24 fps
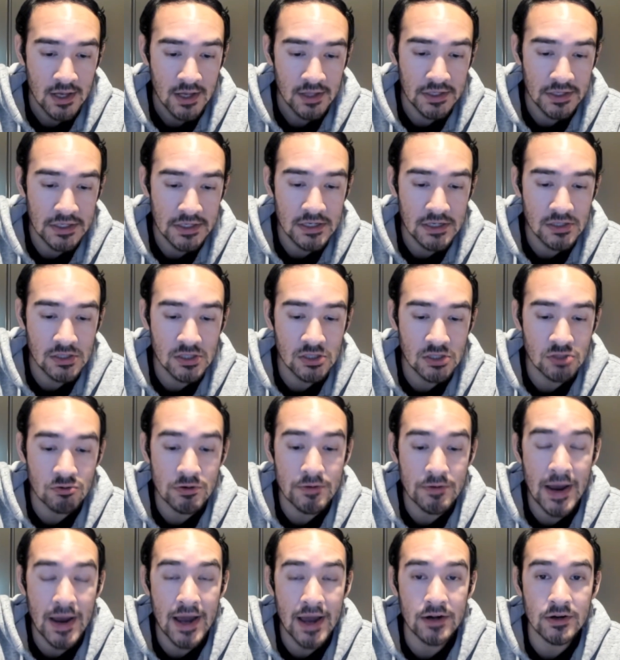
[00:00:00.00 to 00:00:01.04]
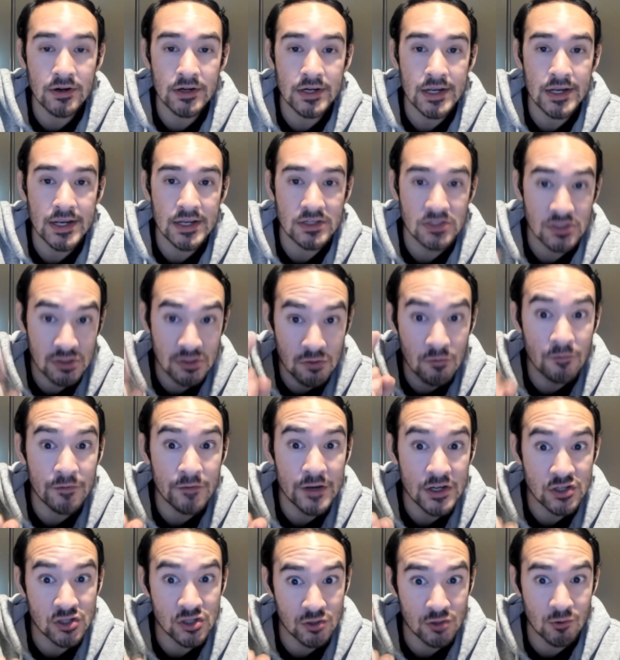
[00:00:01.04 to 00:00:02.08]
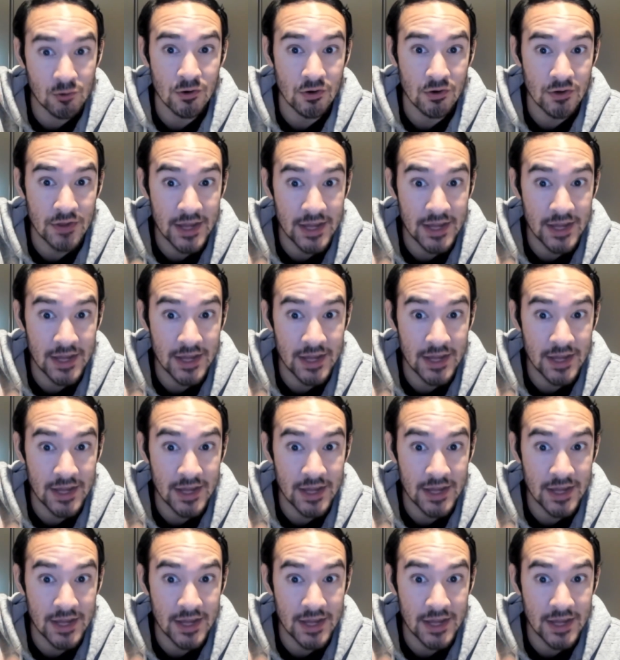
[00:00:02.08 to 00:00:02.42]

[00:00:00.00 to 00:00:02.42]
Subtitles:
The Easy Street pattern is 2 feet shorter.